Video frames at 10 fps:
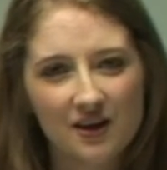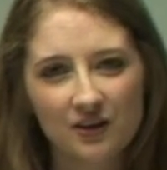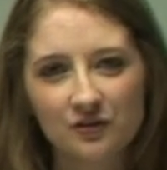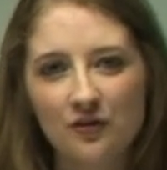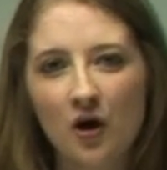
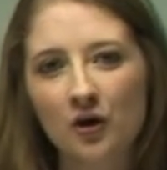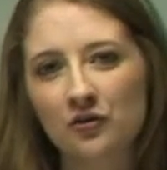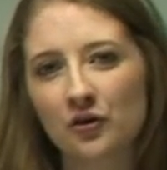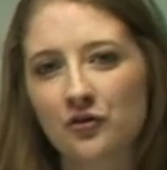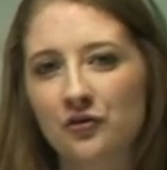the fog
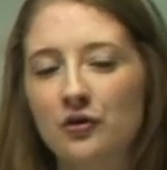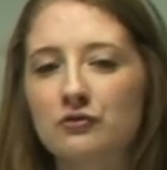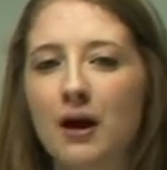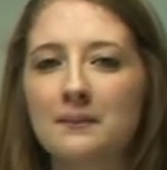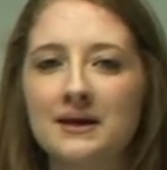is also
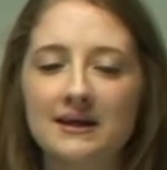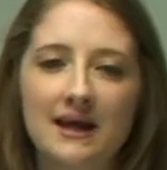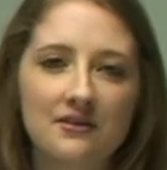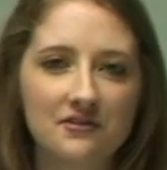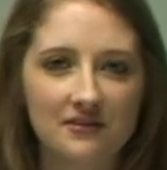rubbing
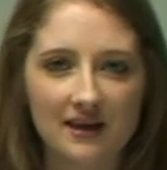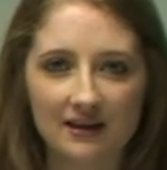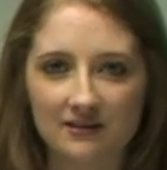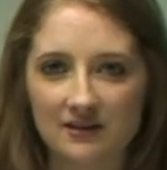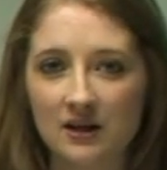against
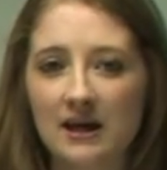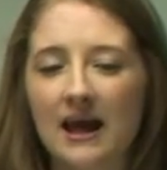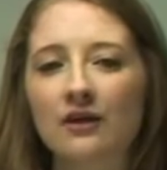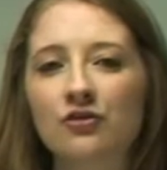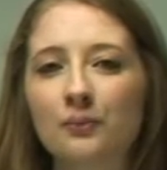things and
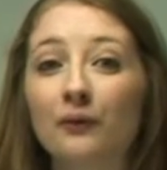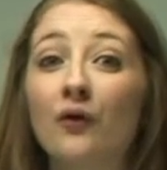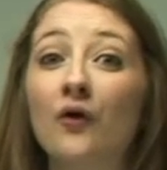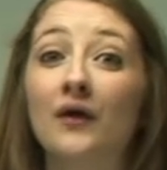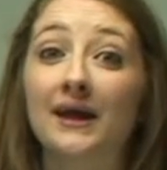
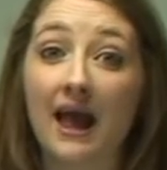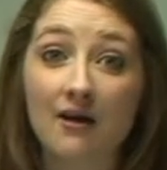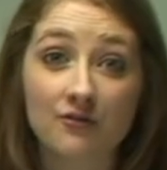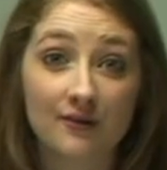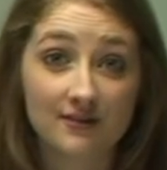exploring
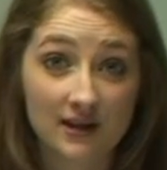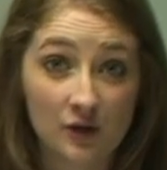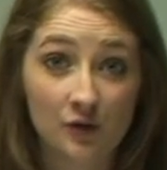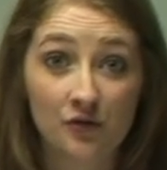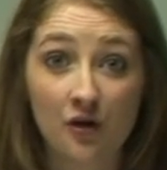every
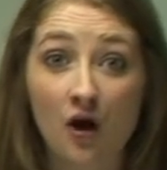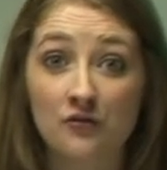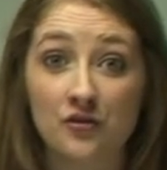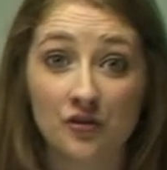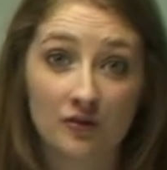single
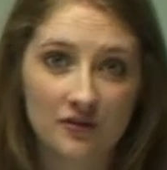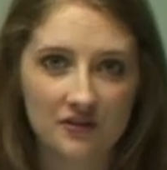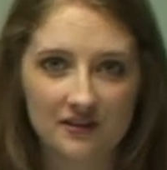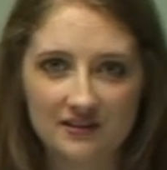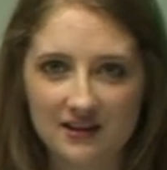surface of the
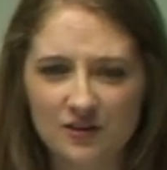city.